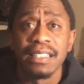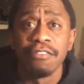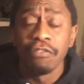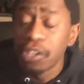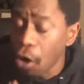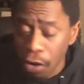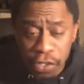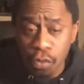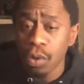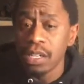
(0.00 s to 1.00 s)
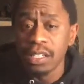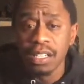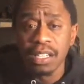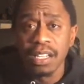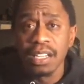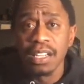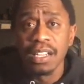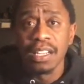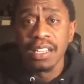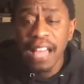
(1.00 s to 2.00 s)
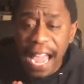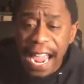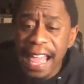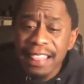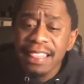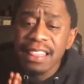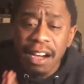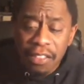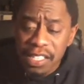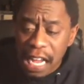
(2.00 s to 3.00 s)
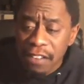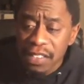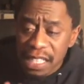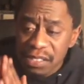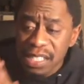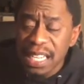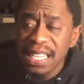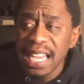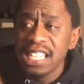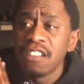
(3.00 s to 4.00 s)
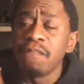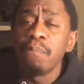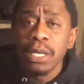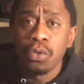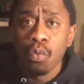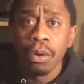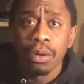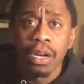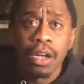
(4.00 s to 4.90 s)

regardless of what. And the other side of it is 10 days of missed work